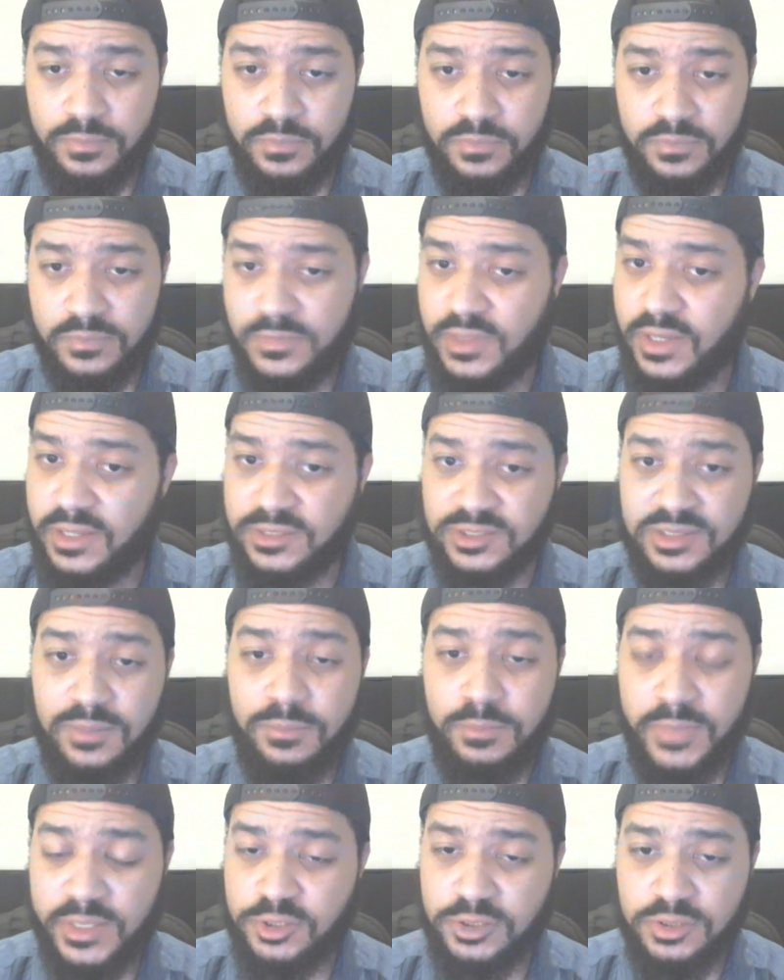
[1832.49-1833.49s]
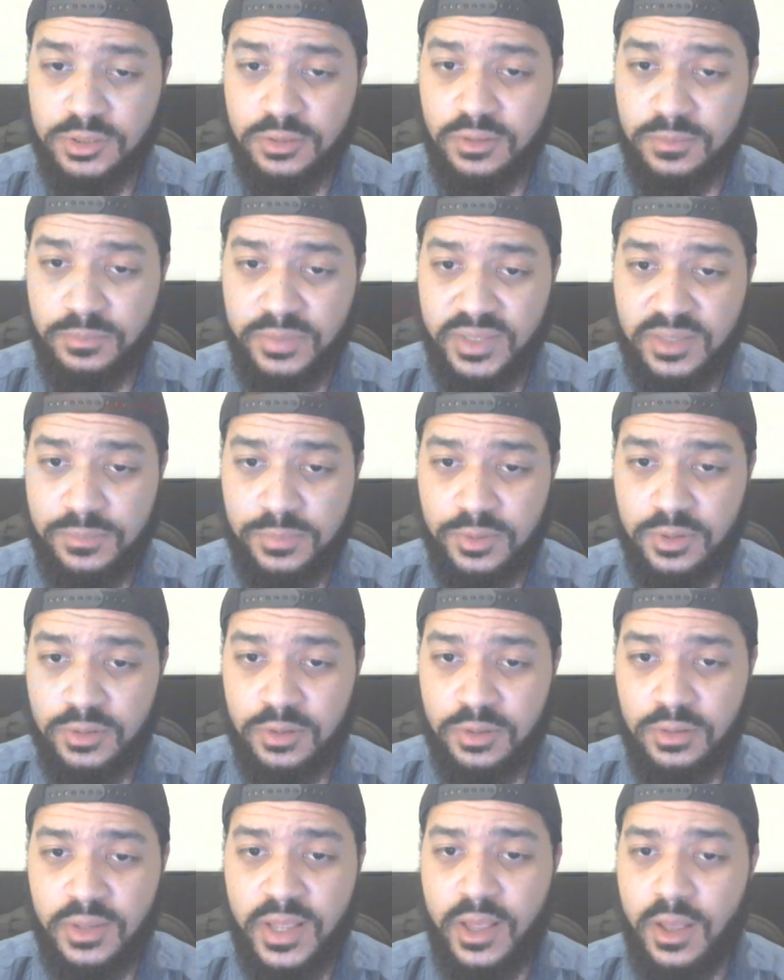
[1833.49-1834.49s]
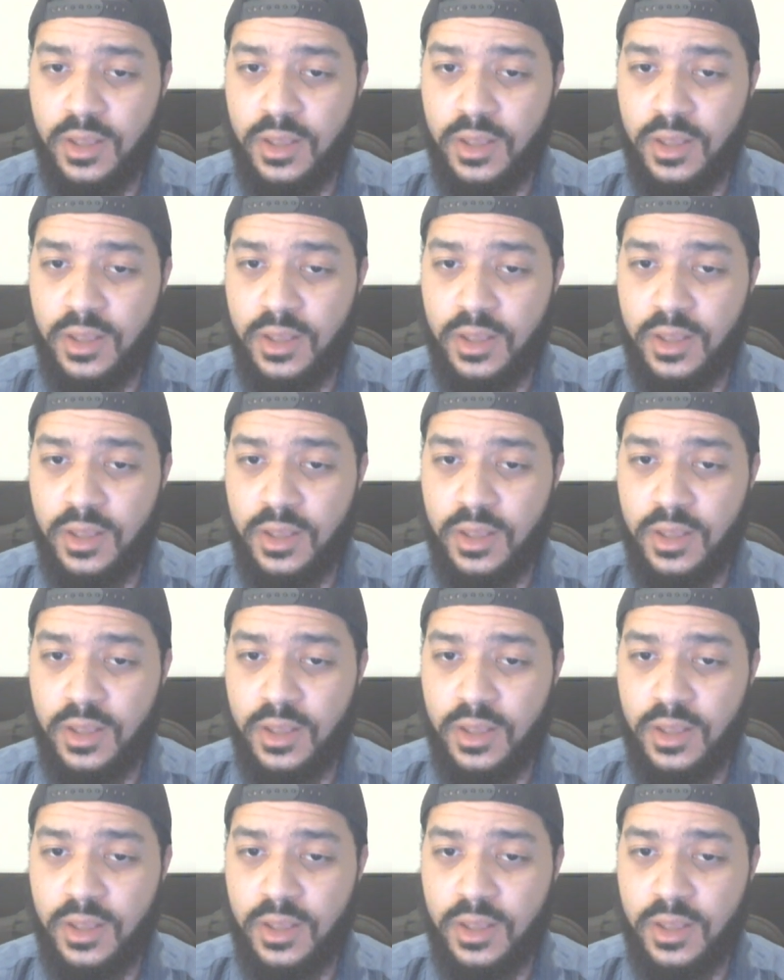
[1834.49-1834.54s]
That's a mixture of people